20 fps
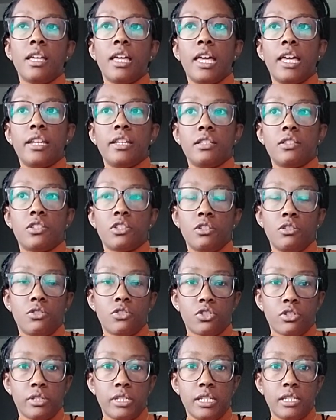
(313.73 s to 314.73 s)
and it's
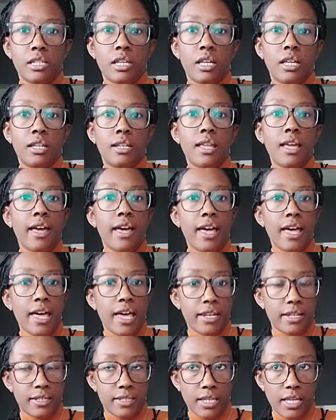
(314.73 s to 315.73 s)
usually done
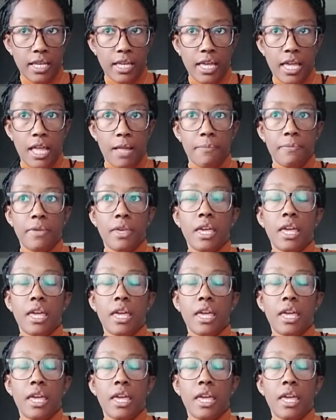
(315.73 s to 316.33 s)
ahead of time.